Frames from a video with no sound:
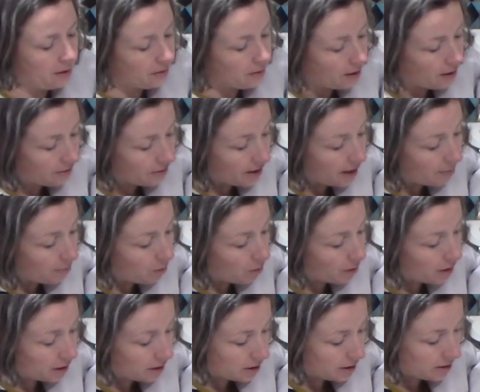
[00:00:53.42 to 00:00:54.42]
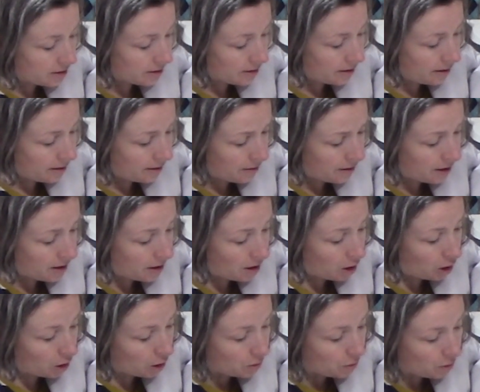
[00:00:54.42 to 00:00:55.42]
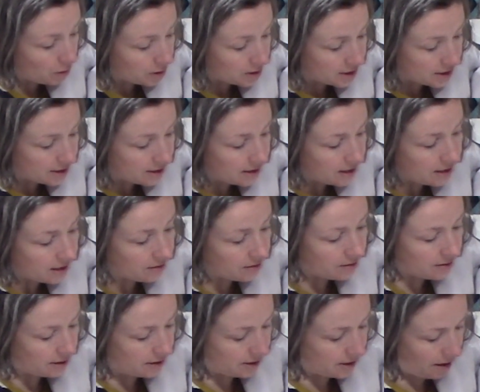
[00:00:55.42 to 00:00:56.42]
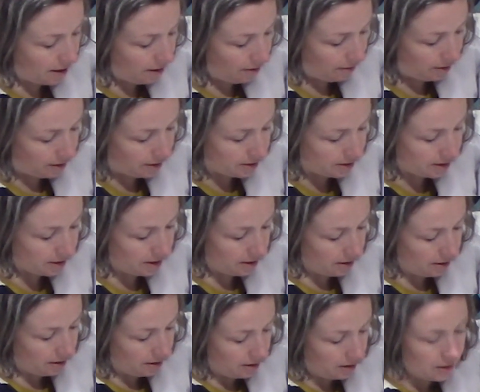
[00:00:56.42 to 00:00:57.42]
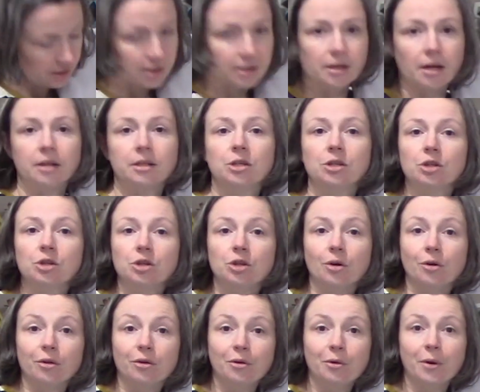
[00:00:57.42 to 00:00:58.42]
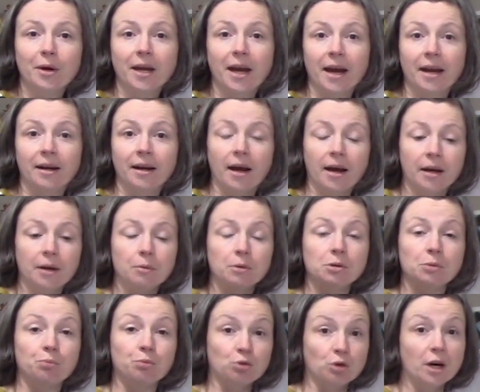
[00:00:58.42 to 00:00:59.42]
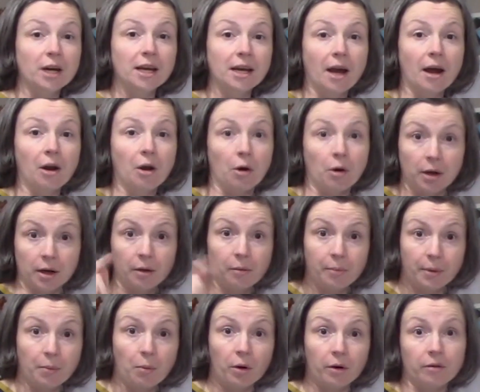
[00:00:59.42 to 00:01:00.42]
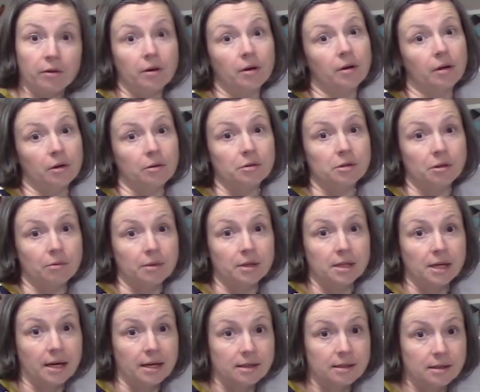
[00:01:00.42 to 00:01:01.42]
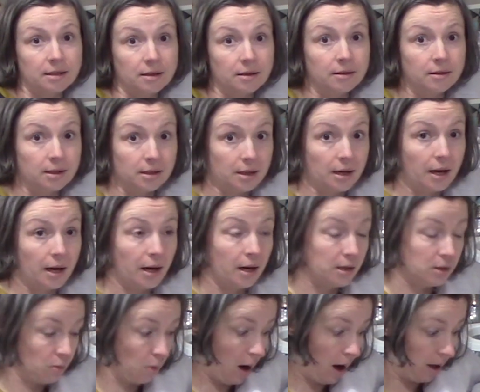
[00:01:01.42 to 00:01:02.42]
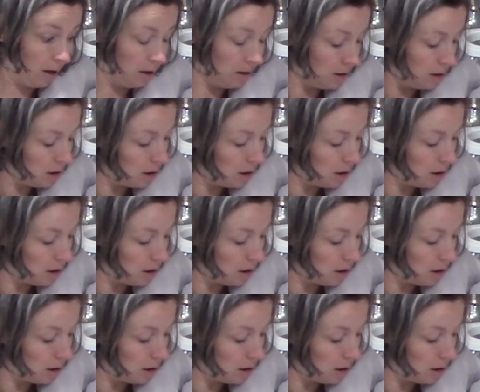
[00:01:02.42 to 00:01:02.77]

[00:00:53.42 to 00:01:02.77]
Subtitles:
at that point the glue underneath these areas started to show through again, and it was bright yellow, and it'll be one of the glues that we test today as well.